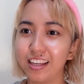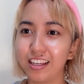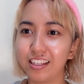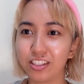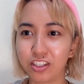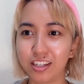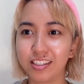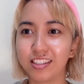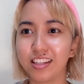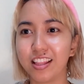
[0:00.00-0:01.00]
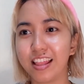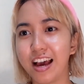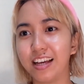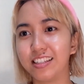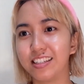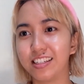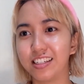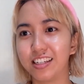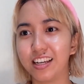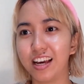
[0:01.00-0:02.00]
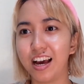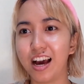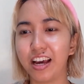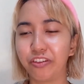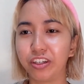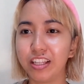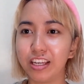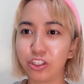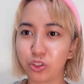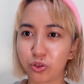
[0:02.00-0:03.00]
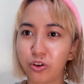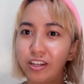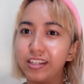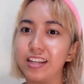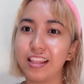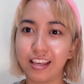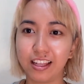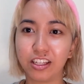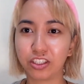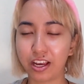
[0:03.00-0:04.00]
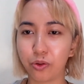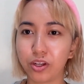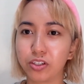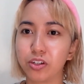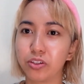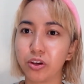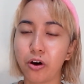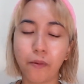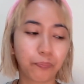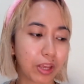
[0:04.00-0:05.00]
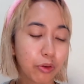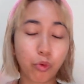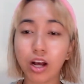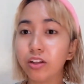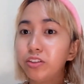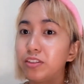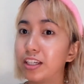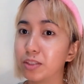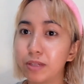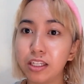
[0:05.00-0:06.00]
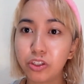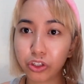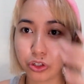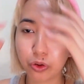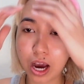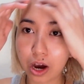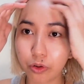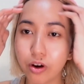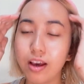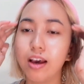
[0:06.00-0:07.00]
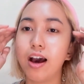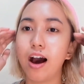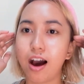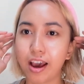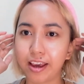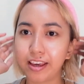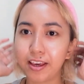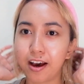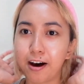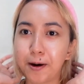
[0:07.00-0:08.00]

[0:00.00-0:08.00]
It's just that I really enjoyed the English language. So, and while explaining to you how I